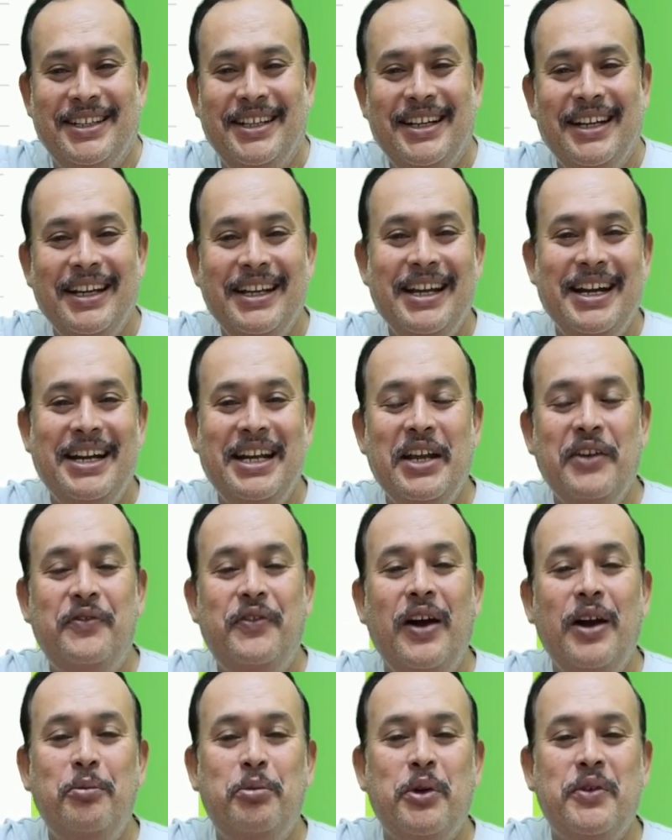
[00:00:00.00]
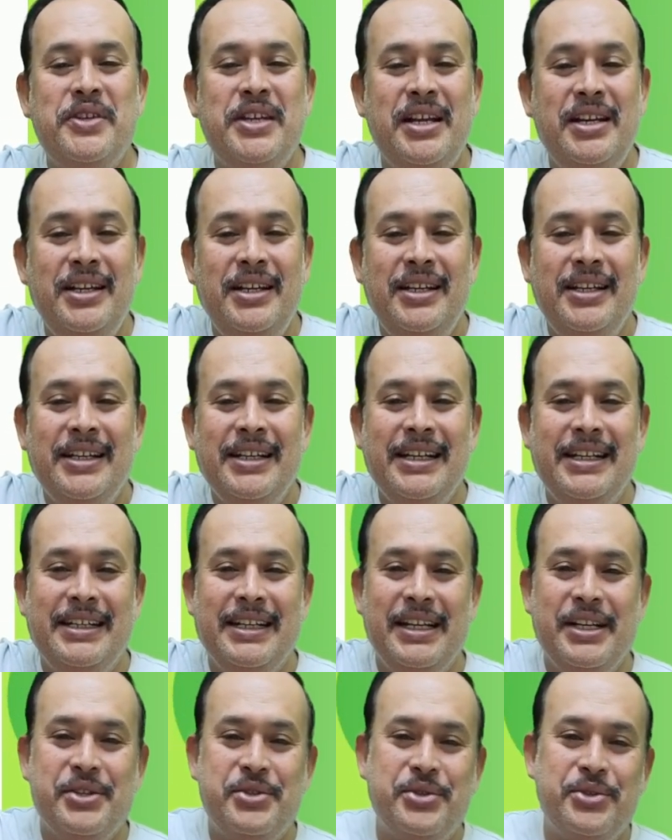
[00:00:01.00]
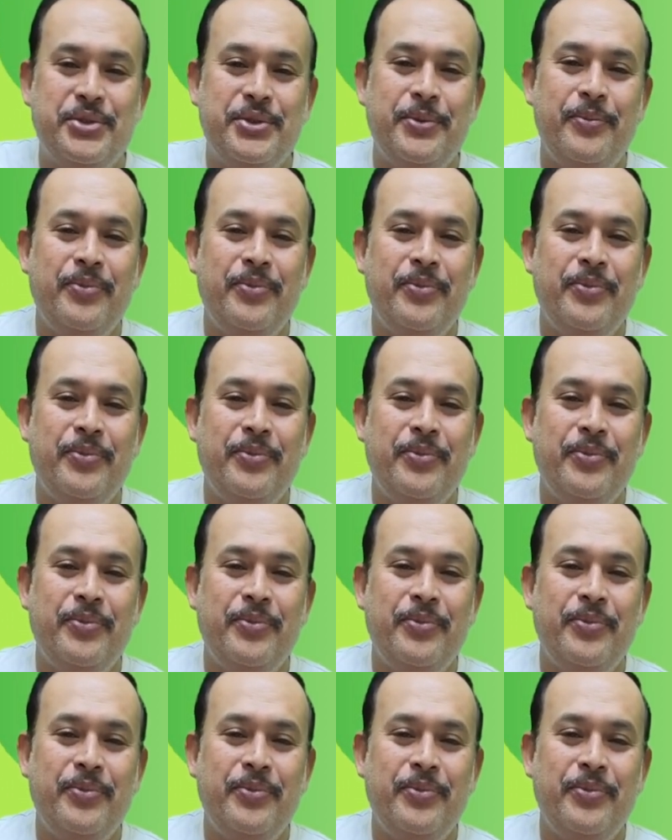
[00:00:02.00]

A default provision it is.